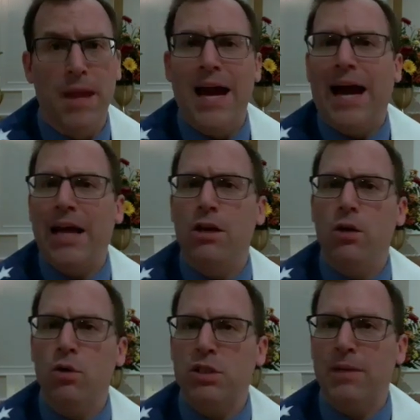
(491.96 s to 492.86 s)
I
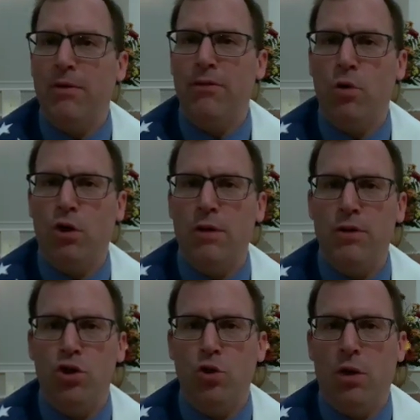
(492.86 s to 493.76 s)
know some of you are going to be
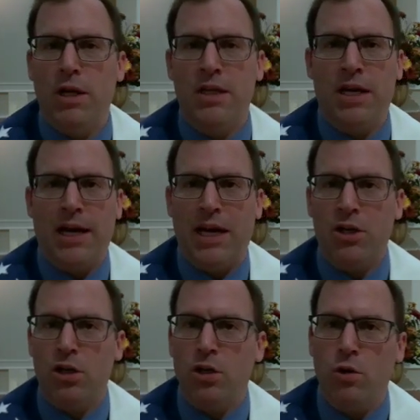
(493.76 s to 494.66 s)
joining Diane
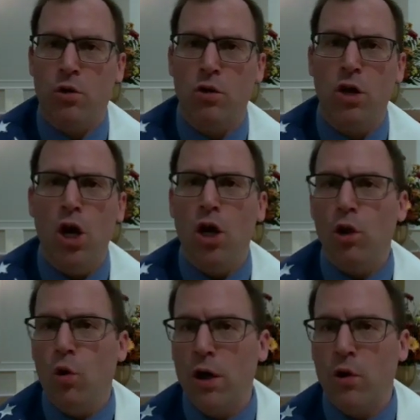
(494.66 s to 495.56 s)
Kuhn,
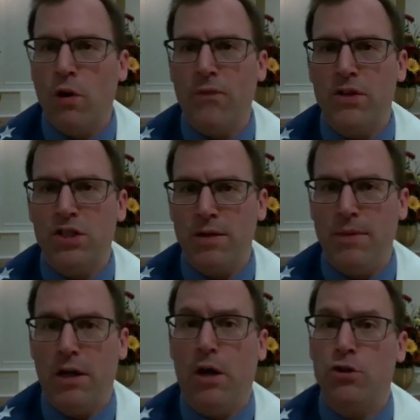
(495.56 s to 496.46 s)
Lauren Griffiths, and
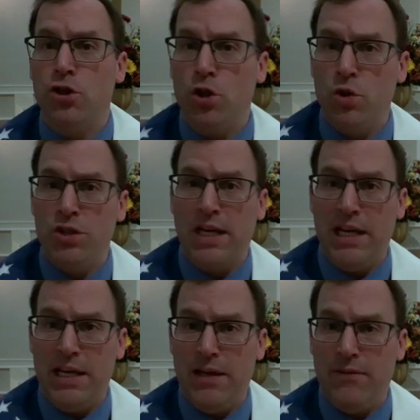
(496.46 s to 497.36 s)
me on Tuesday
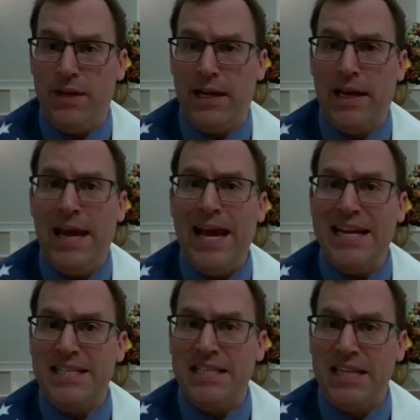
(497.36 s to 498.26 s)
evening
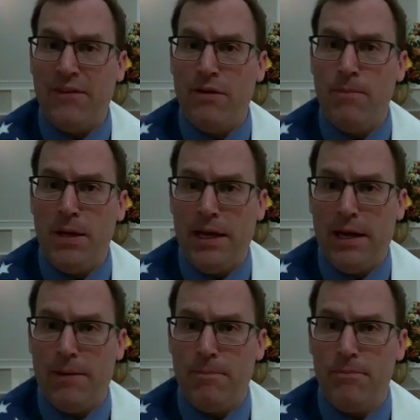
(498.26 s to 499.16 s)
at 7
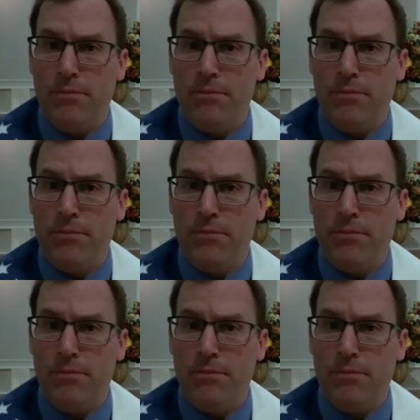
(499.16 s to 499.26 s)
p.m.